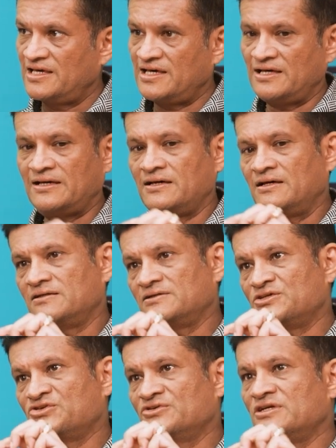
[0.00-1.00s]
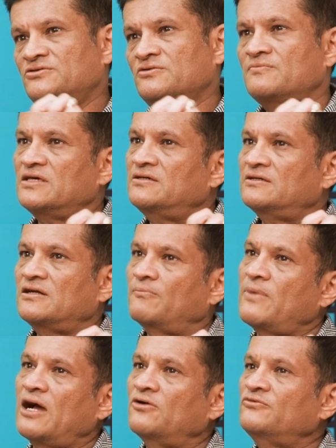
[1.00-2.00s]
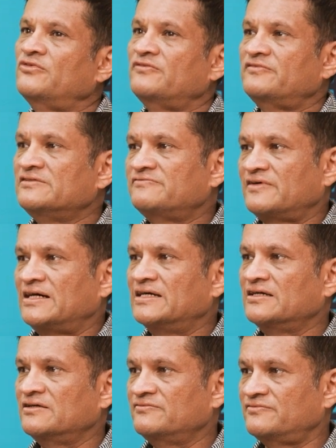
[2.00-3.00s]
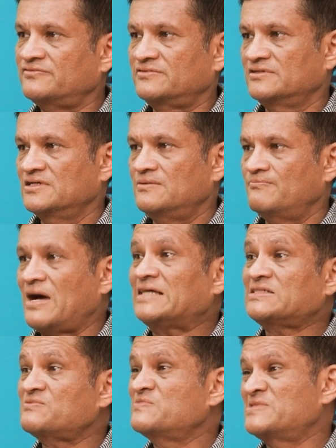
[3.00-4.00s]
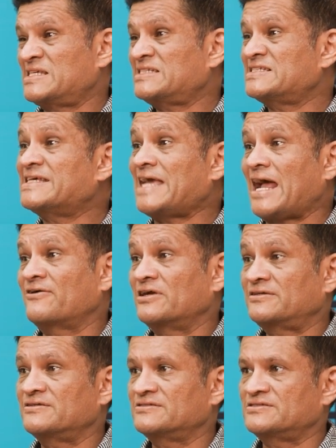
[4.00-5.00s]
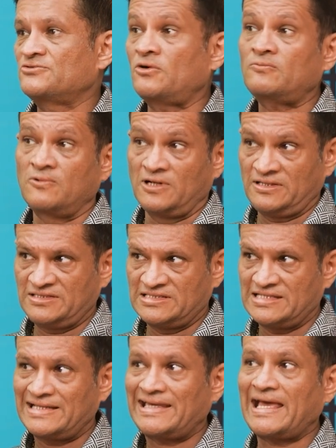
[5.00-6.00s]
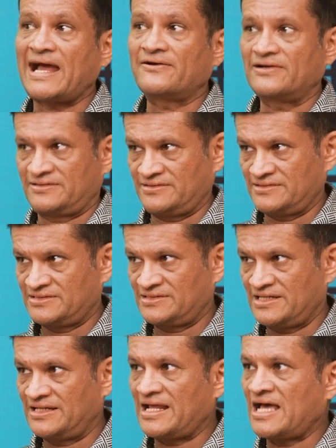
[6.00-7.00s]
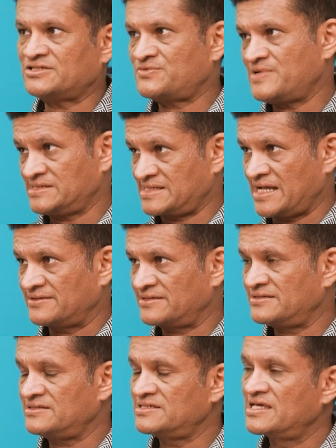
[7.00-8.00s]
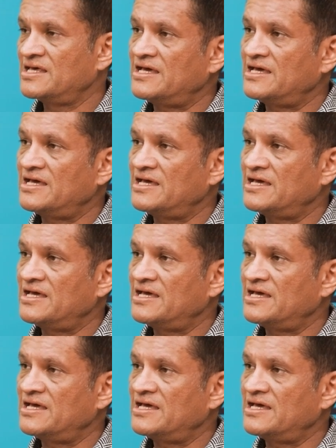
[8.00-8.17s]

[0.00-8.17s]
And you to make it about 55, maximum 60 characters, not words, characters. And it has to be a sentence.